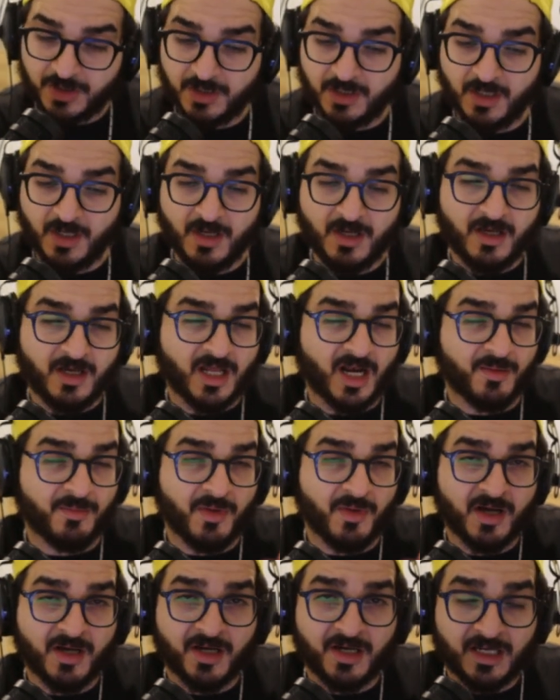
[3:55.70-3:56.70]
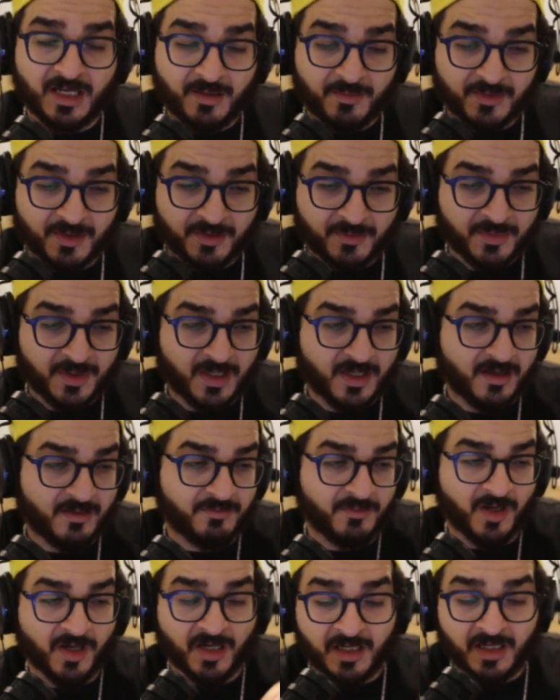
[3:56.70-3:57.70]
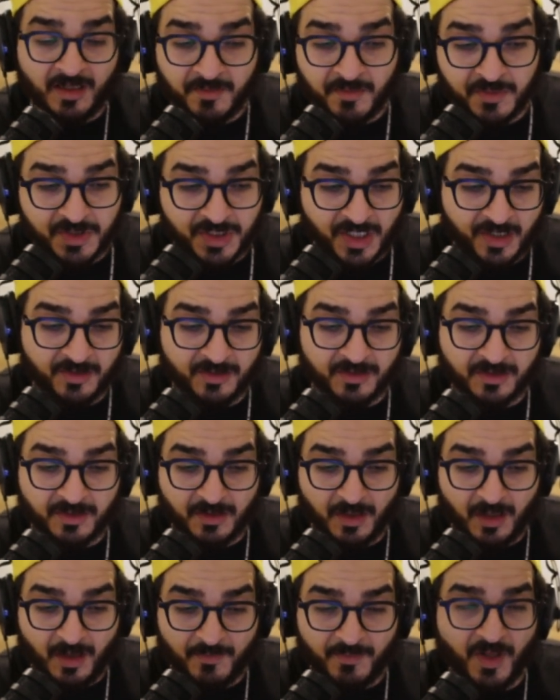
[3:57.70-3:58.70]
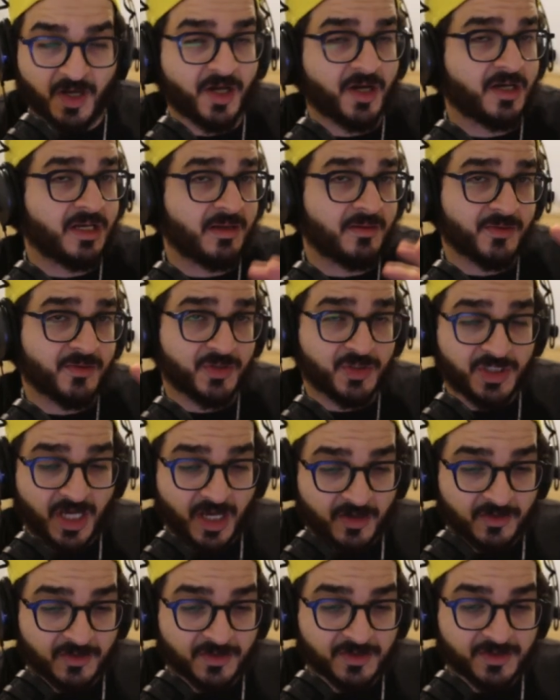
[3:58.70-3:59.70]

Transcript: and I'm not going to name them. I'm not going to name them channel. I'm not going to name their channels.